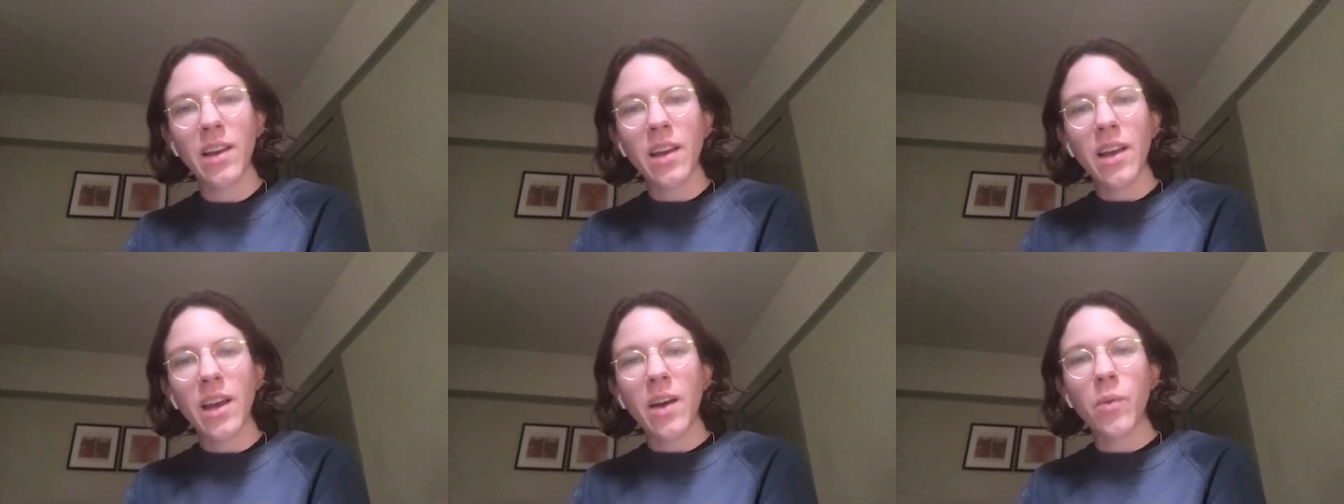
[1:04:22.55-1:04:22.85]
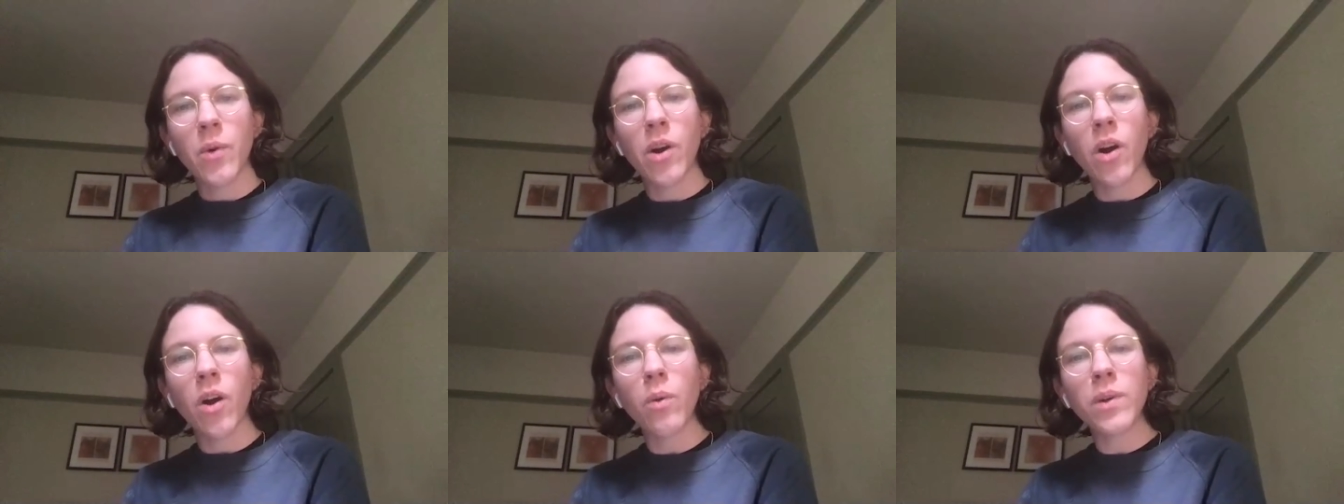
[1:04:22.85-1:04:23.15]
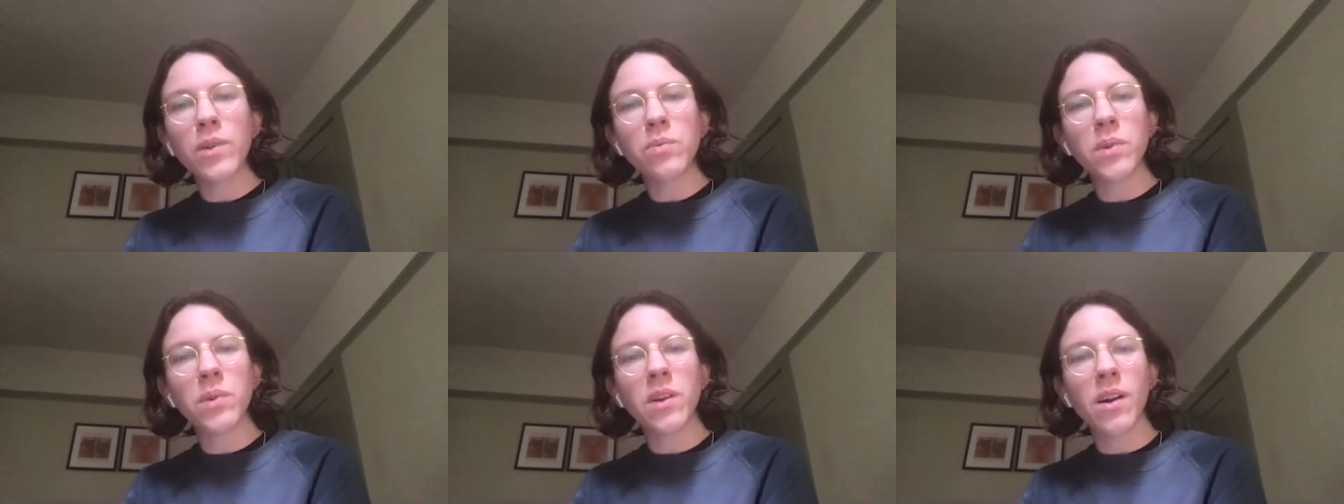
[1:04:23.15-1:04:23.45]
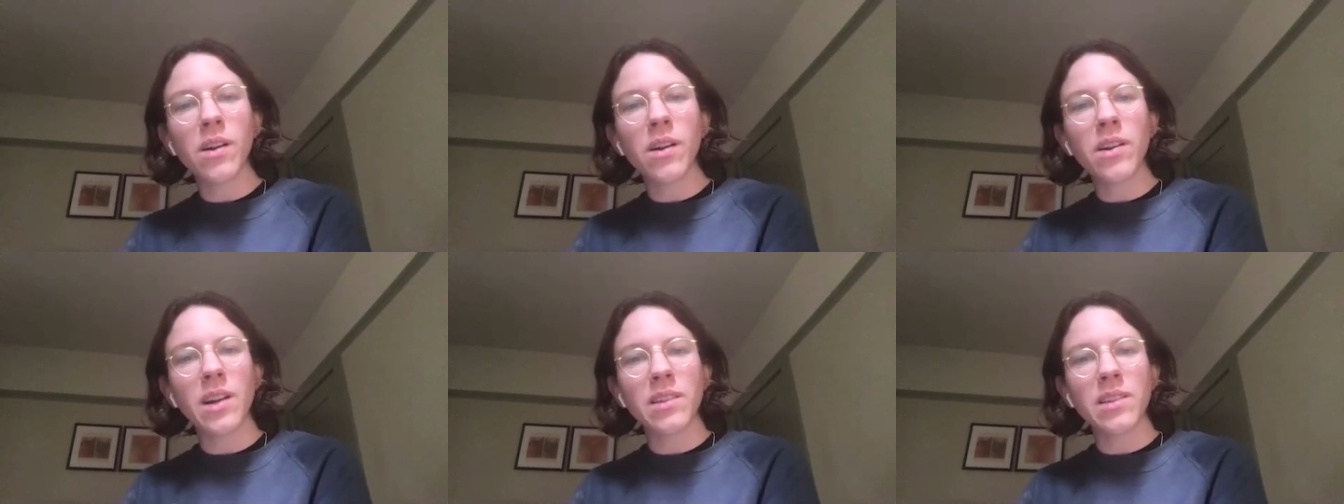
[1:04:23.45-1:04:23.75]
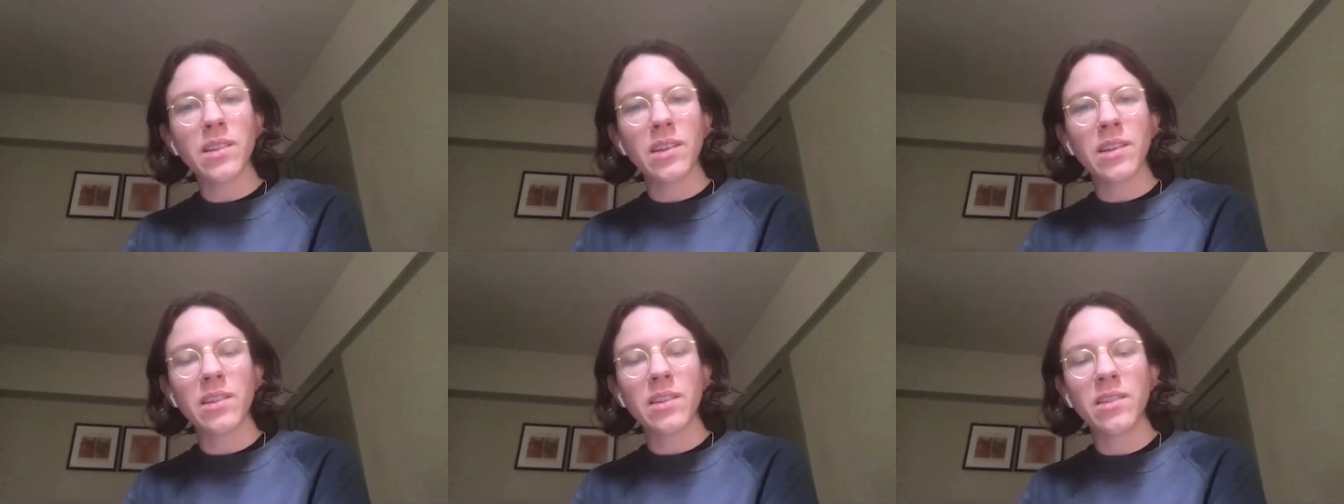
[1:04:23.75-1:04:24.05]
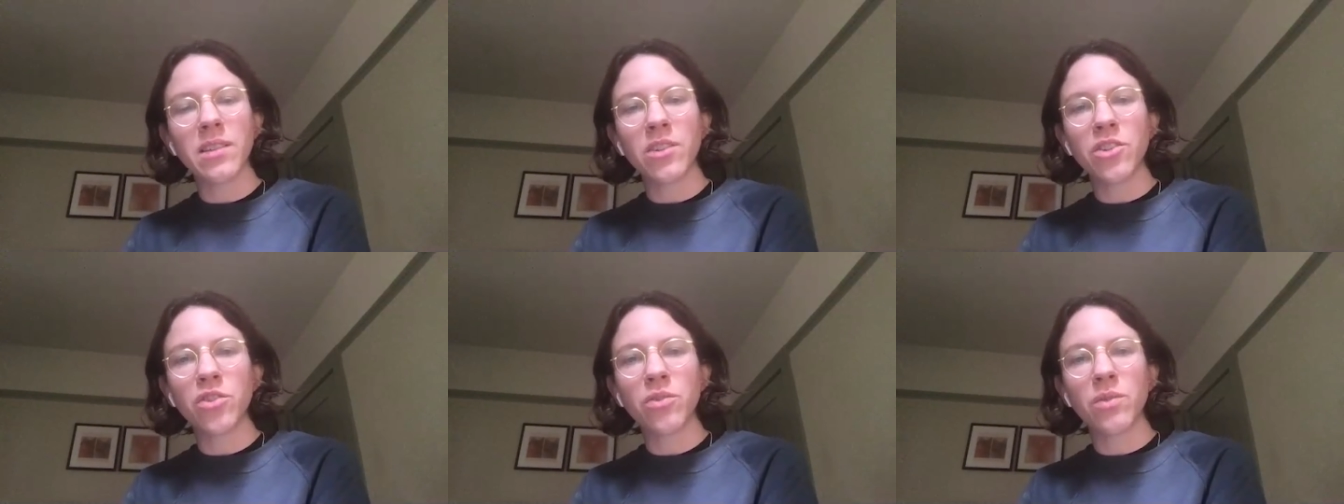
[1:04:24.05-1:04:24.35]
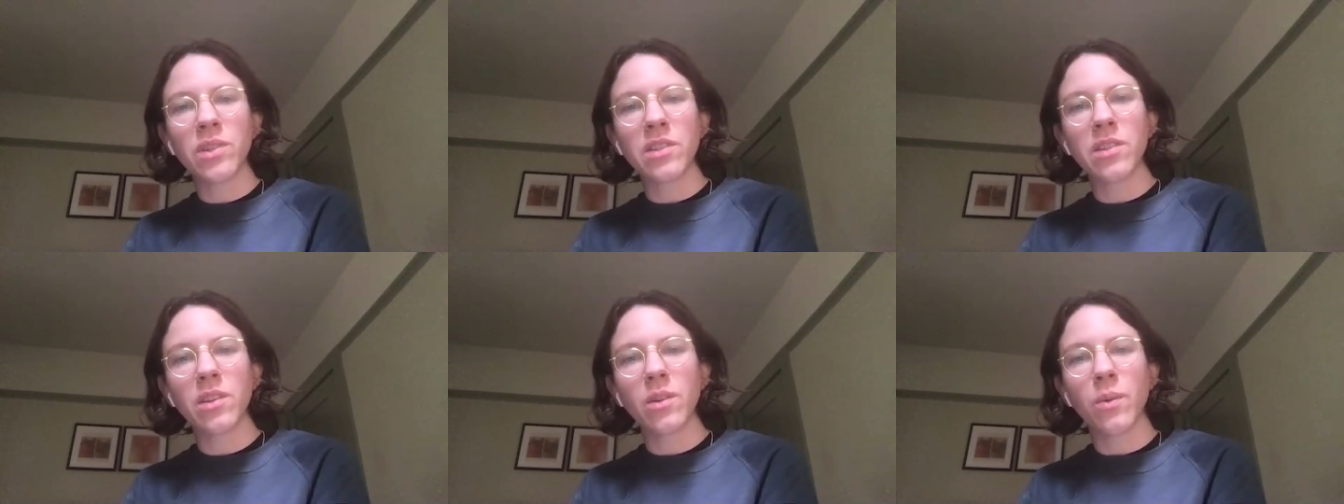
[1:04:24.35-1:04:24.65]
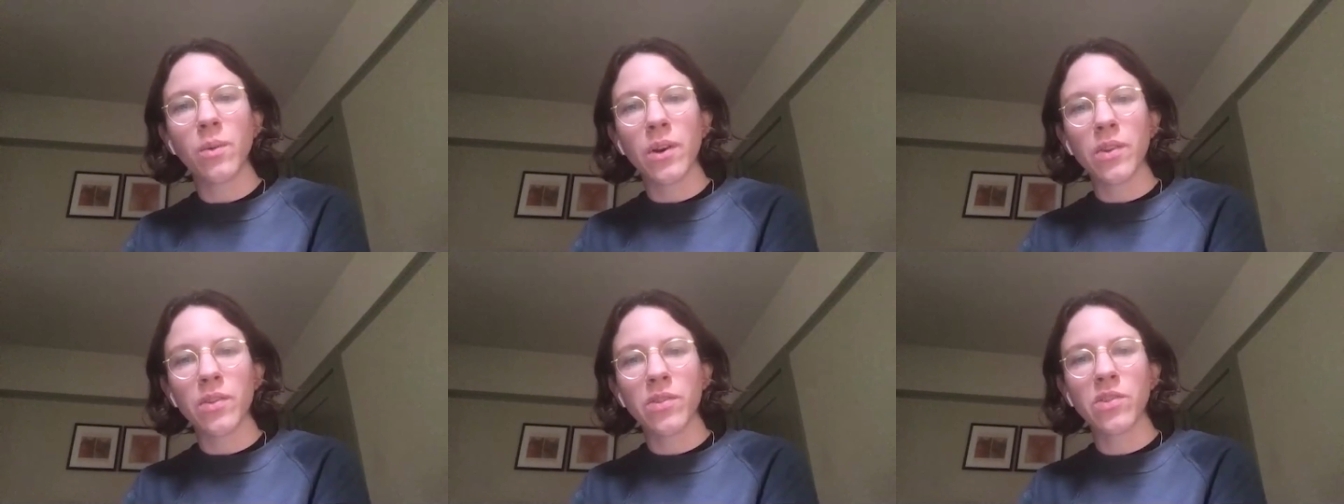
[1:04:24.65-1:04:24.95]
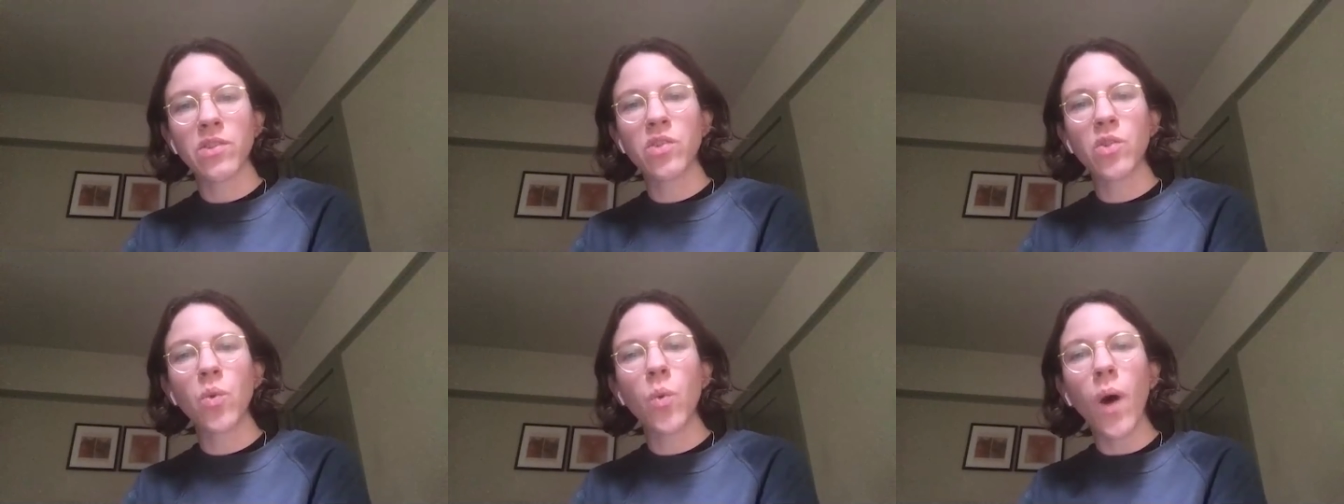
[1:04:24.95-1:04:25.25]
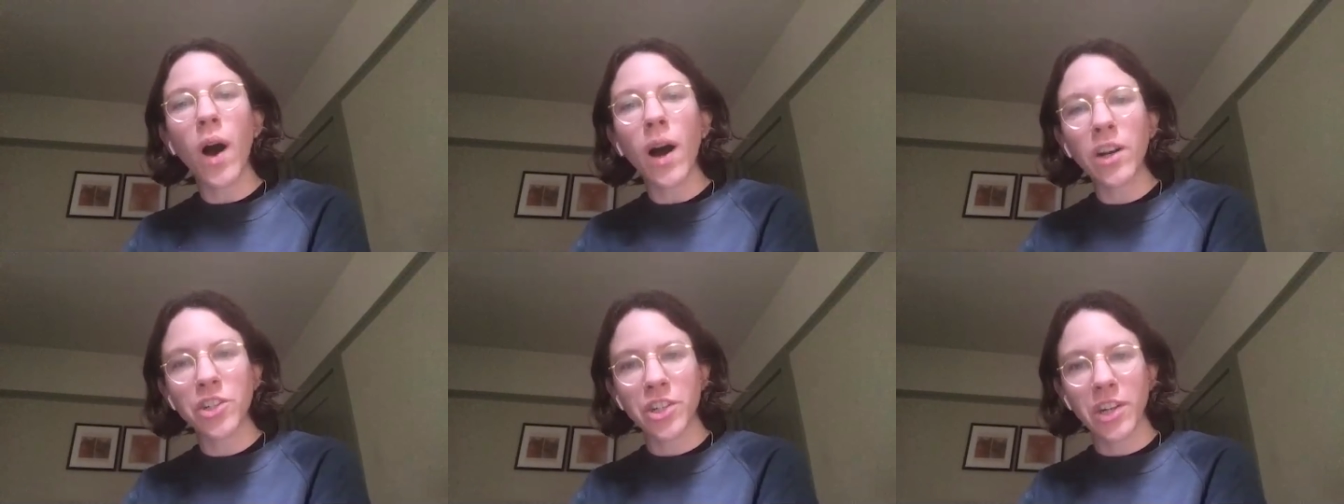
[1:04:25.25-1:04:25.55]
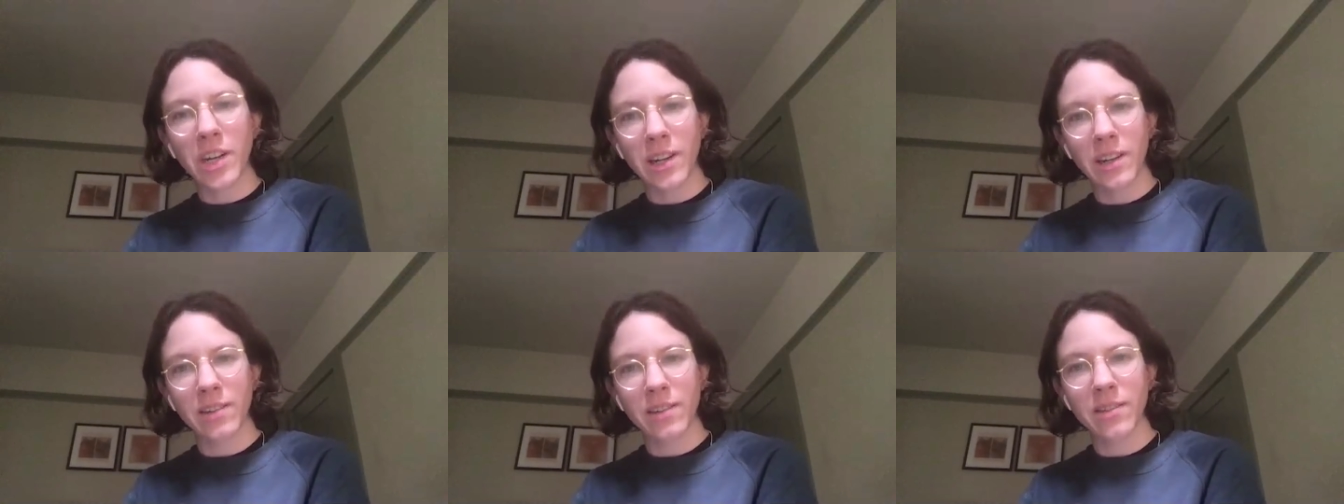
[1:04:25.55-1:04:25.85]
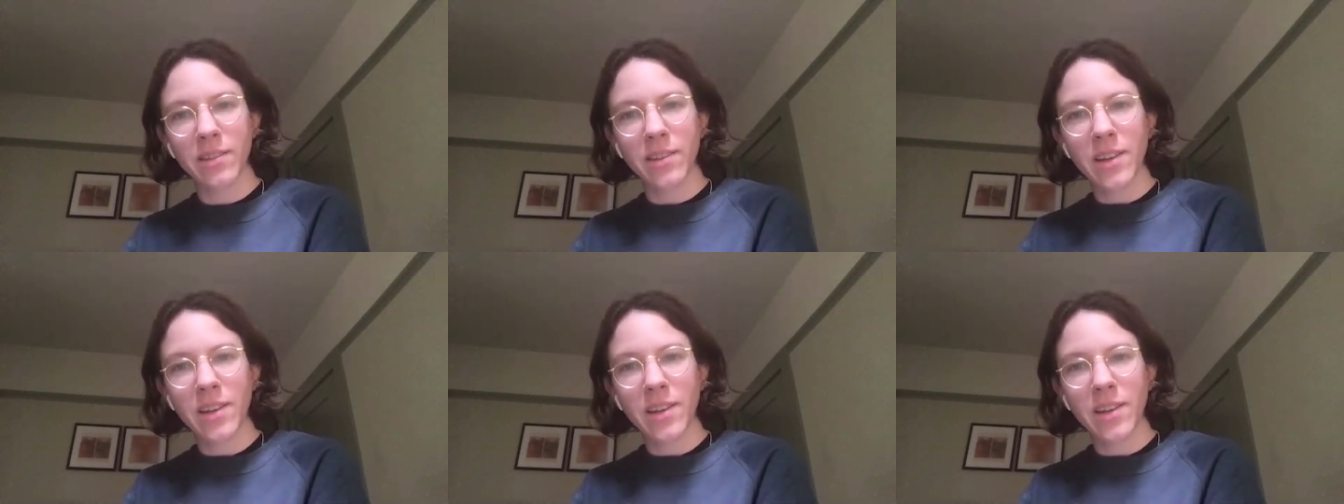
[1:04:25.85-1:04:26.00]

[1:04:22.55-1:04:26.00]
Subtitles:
We're always regarded as a constituency worth squashing.